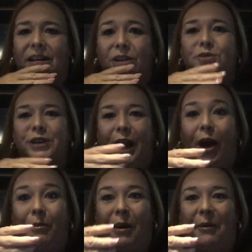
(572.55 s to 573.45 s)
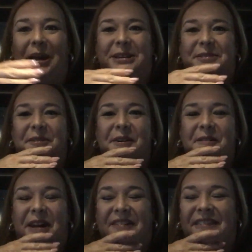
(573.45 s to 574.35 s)
usually on my way to
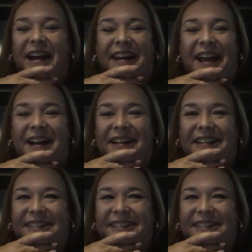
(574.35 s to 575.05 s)
work when I find out.